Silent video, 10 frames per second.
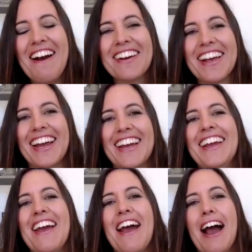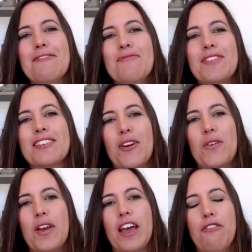Okay,
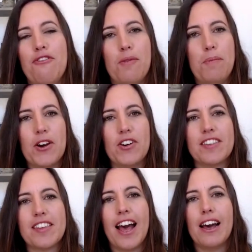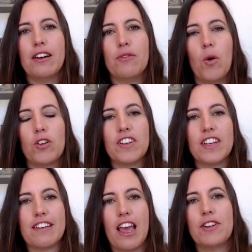so if parents are
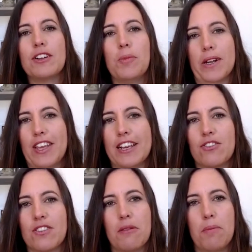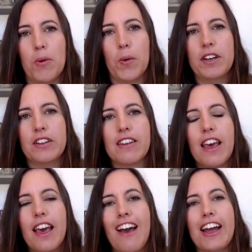wanting to have a little bit of extra support,
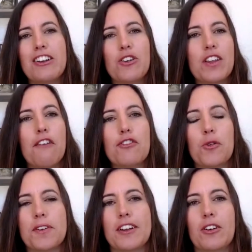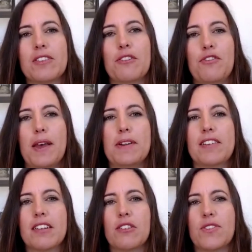I know that I've talked to lots of
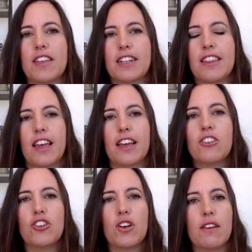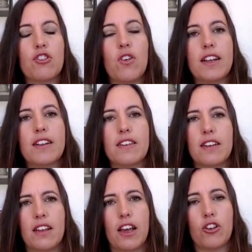families that have said that they've tried
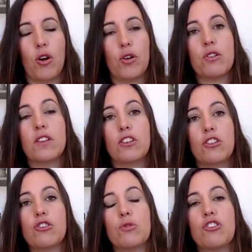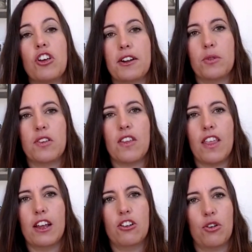to go through the usual channels that
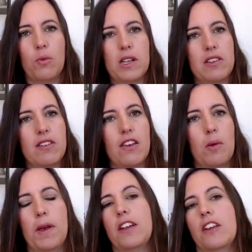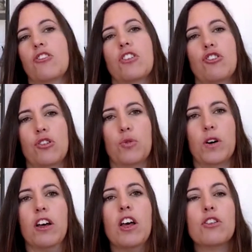they do with, say, their paediatrician
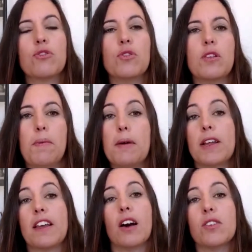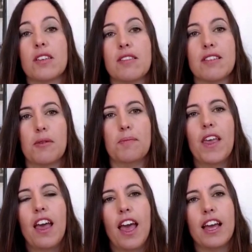or through the public health system,
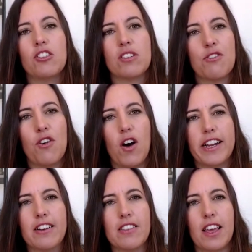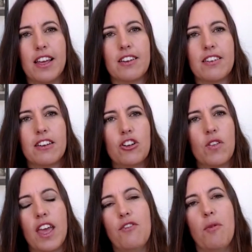and just find that
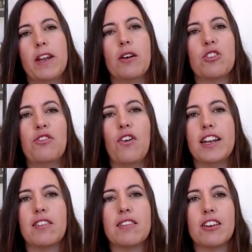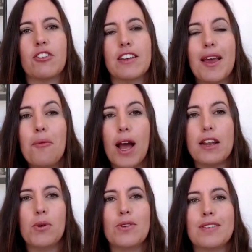they haven't been able to find necessarily that
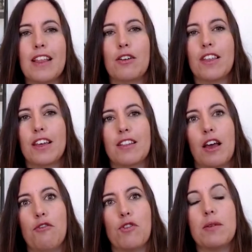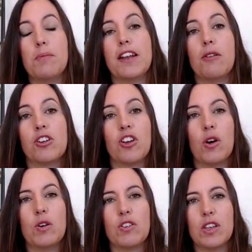one person that they've really been able to
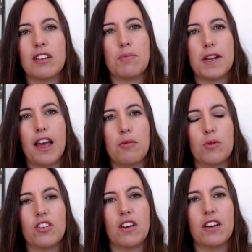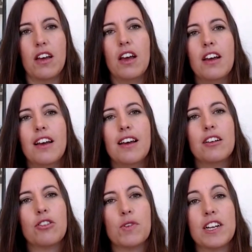go to that's been able to
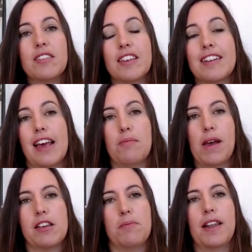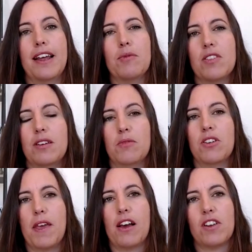really sit down and make a plan with them
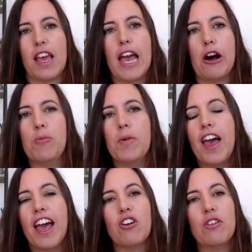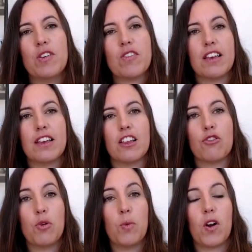to be able to help. And obviously
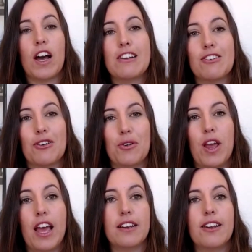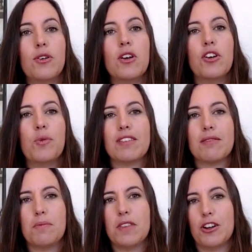through what I do at Lulu with,
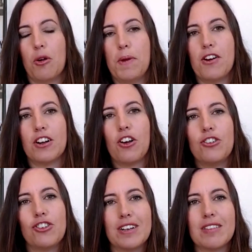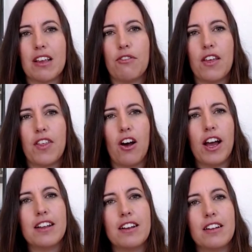parent coaching and stuff like that,
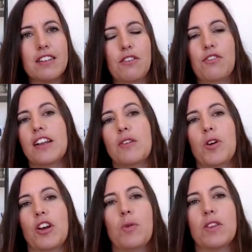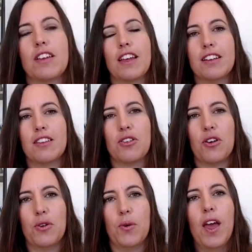I can definitely work with kids
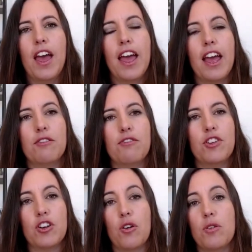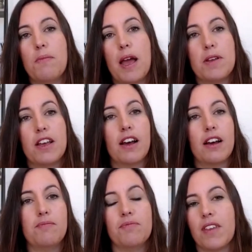who have, maybe
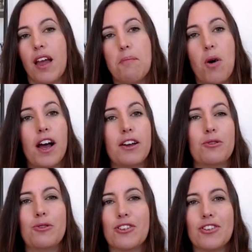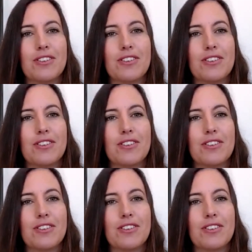a mild,